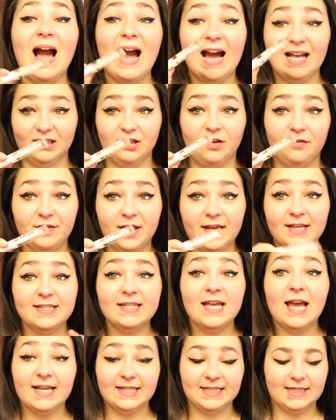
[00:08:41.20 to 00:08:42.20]
I love
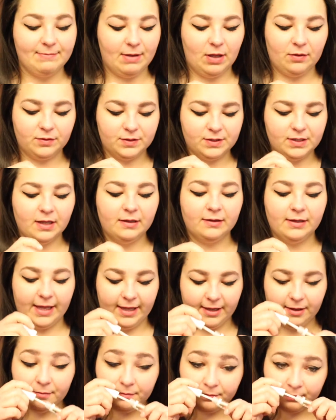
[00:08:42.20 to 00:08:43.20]
this. It smells
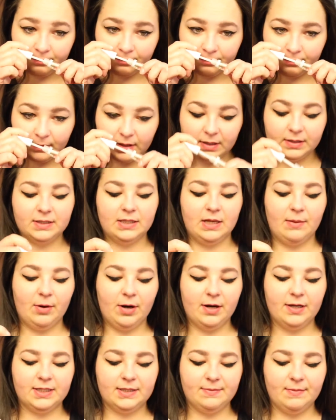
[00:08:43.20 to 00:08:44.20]
like
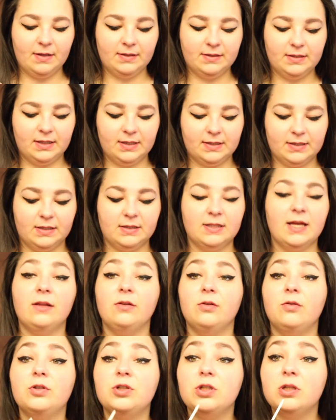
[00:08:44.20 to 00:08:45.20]
summer. It smells like
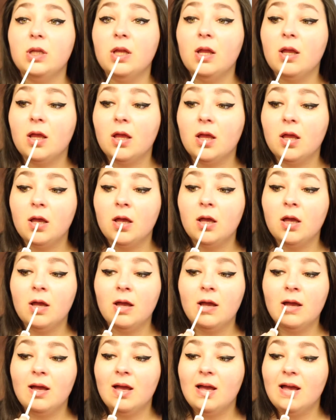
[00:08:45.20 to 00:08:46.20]
suntan lotion.
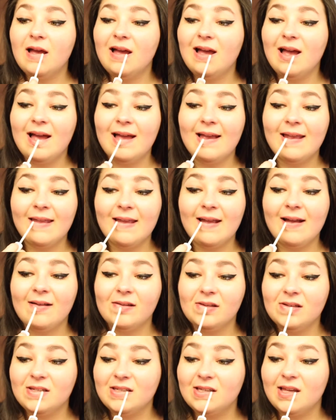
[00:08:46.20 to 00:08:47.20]
And
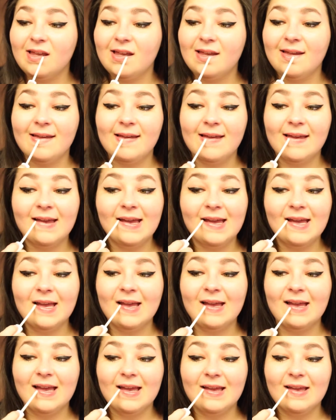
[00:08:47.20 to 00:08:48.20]
I'm just going to
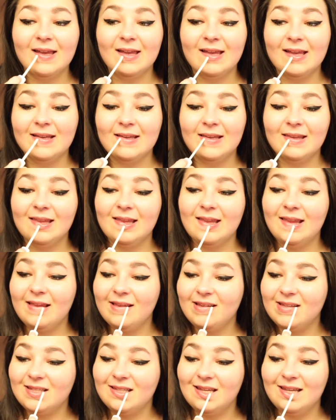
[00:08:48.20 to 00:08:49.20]
hit this on
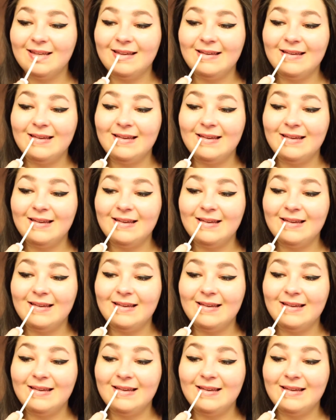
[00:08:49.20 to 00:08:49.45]
lips.